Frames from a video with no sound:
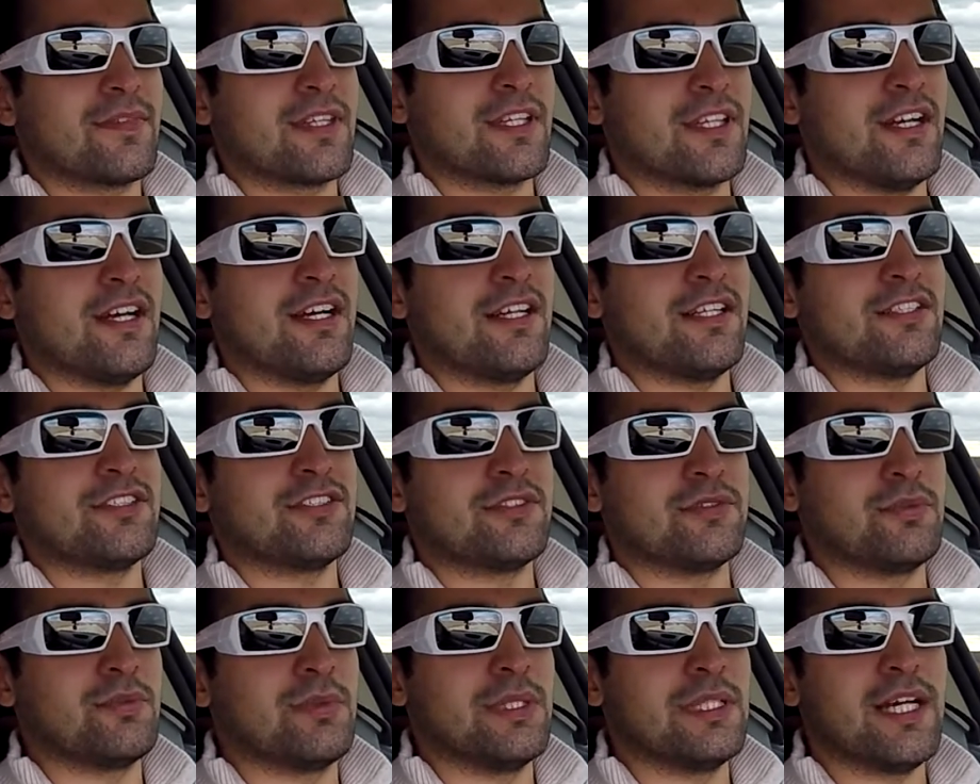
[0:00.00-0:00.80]
because
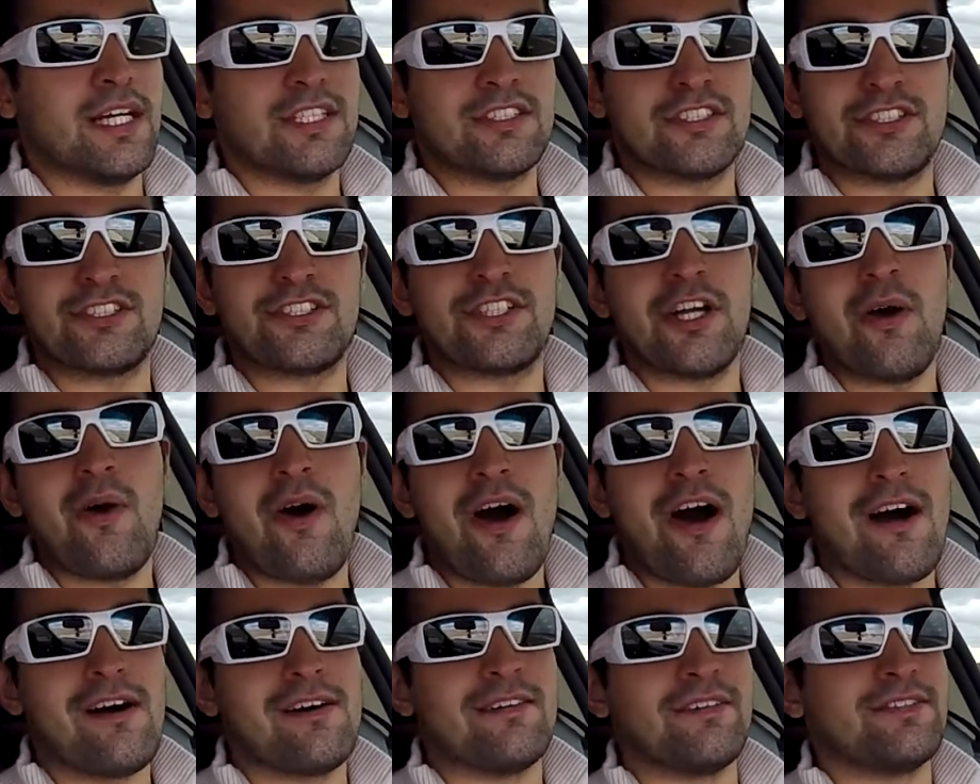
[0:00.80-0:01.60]
we like to show
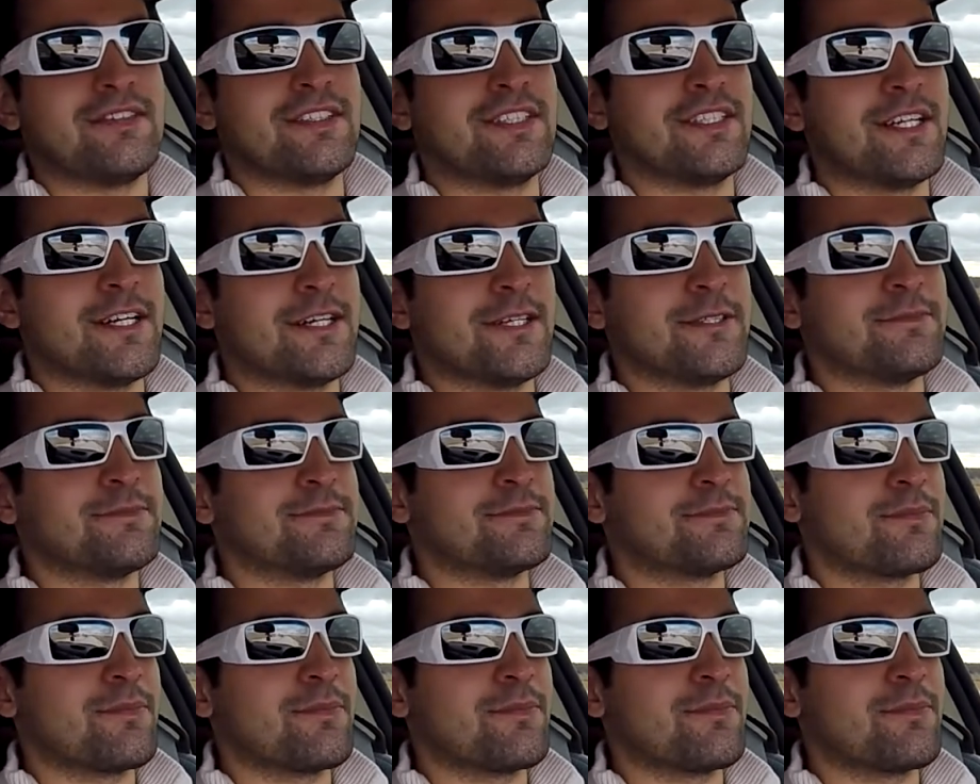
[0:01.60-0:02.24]
off, you know.